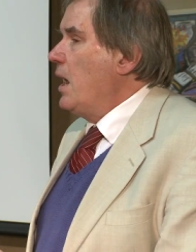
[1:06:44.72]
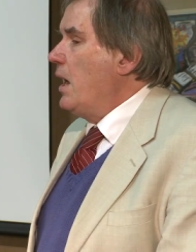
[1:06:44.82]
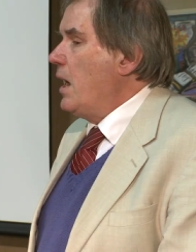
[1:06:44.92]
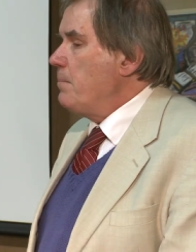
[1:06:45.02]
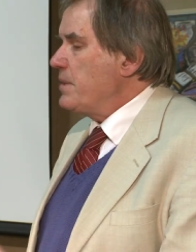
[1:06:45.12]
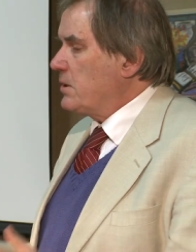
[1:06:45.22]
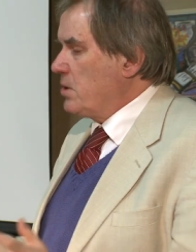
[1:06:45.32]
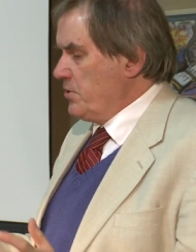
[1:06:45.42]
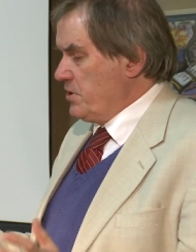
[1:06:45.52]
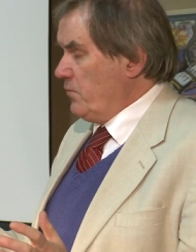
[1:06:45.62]
Uh, and
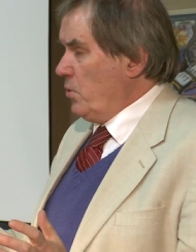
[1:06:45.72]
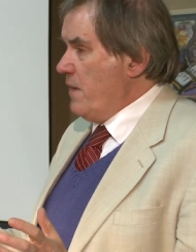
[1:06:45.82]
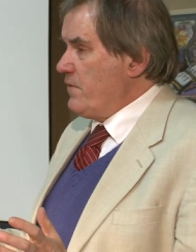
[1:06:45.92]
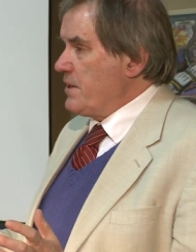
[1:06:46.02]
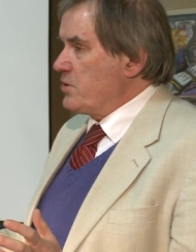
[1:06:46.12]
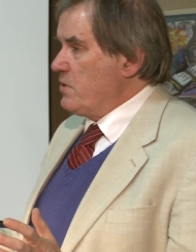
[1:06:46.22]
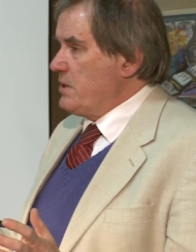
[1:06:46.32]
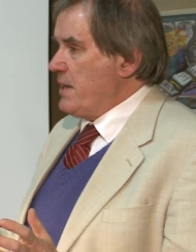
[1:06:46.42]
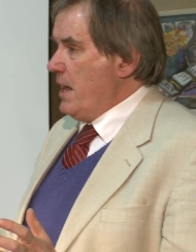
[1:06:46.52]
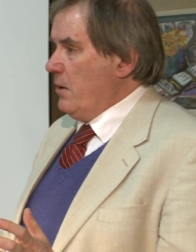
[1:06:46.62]
because of what everything is
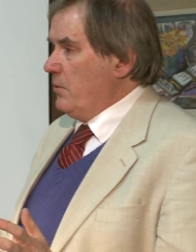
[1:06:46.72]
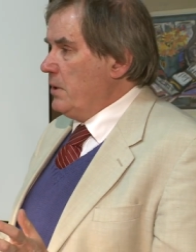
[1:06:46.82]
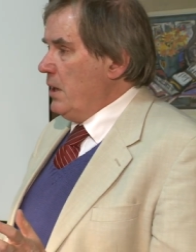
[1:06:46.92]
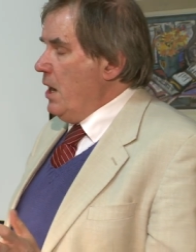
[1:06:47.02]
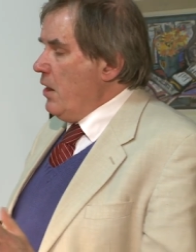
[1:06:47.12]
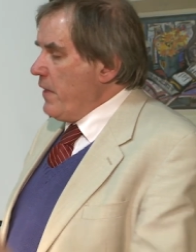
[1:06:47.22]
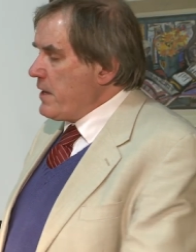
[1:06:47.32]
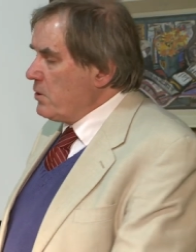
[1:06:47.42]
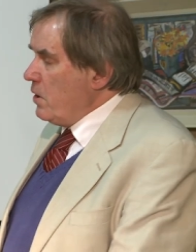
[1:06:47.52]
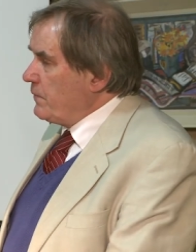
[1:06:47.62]
written down,
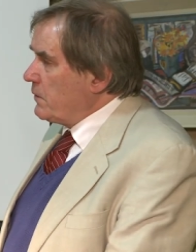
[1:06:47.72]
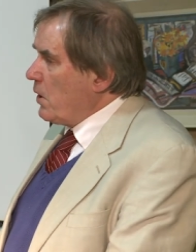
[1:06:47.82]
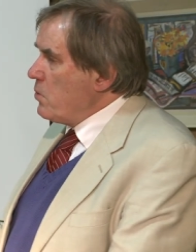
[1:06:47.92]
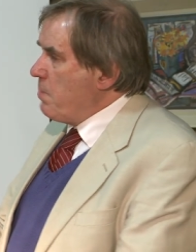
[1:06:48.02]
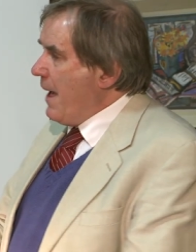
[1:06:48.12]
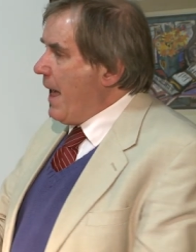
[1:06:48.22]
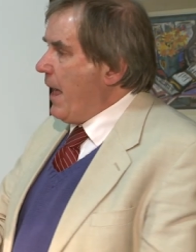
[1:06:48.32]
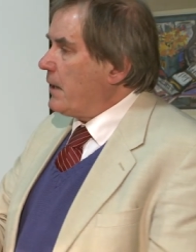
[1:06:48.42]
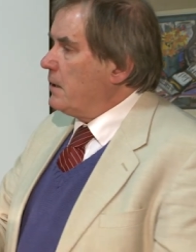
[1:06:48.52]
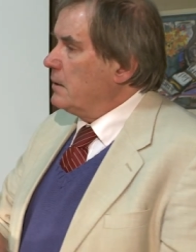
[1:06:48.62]
they can often go
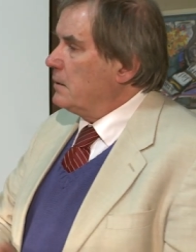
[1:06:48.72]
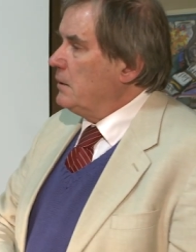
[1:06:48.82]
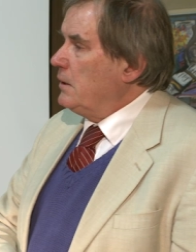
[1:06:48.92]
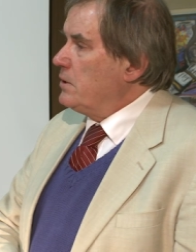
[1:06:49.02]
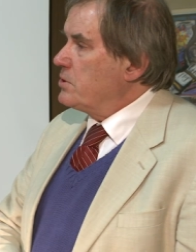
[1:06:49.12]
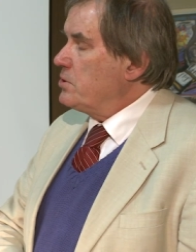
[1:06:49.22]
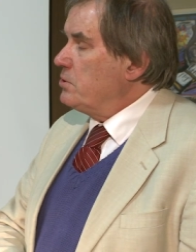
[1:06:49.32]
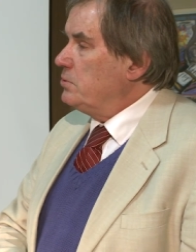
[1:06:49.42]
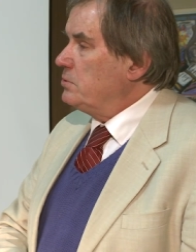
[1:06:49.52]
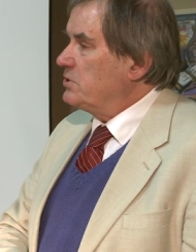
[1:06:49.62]
back
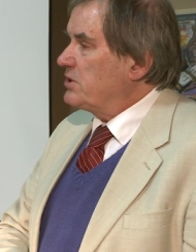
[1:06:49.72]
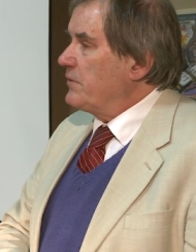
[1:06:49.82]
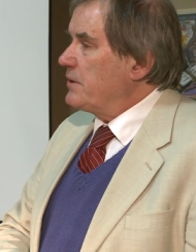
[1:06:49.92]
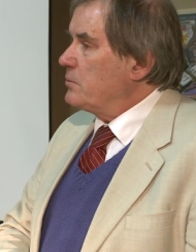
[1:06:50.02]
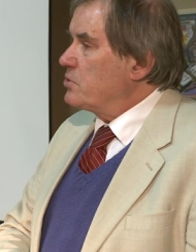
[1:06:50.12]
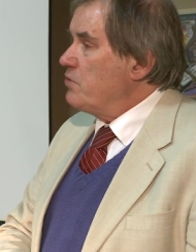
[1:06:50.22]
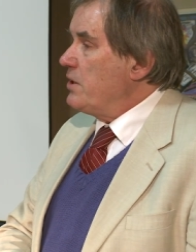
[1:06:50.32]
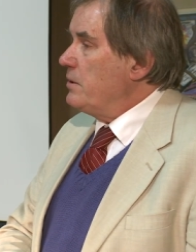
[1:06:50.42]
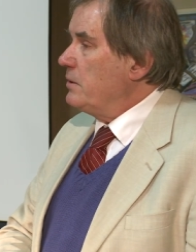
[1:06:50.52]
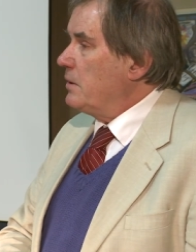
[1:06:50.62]
to something that was
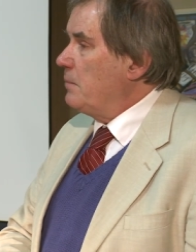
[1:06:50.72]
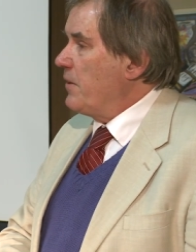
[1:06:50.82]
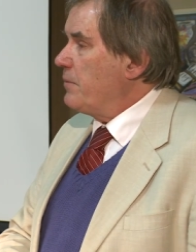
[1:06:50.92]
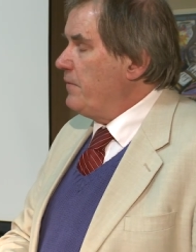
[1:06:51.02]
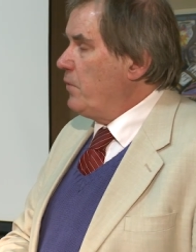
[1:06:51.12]
written a month